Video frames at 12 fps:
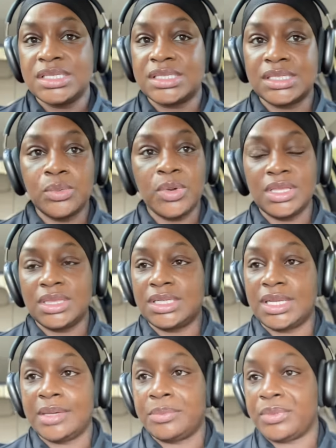see what the
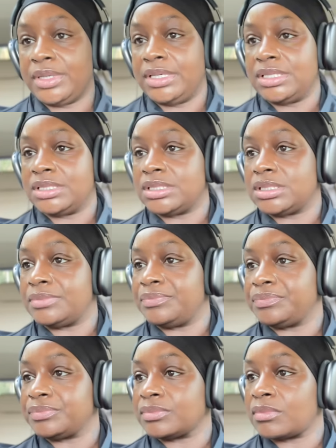day brings
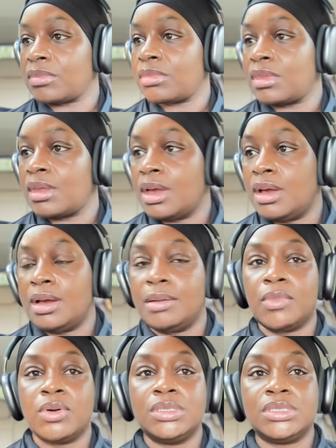i'm
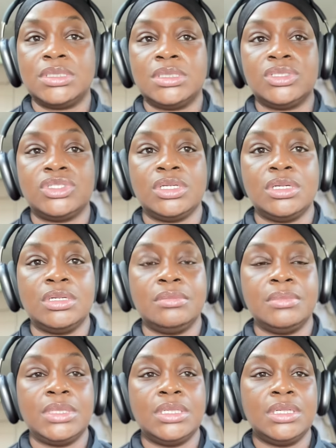going to the
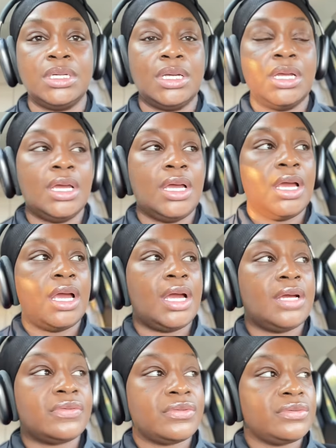gym
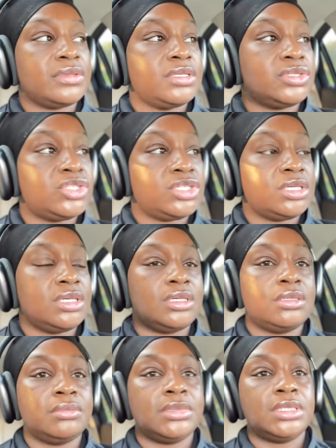after the
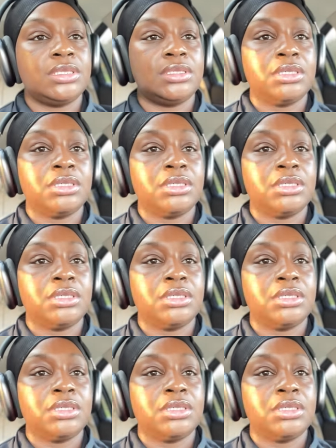gym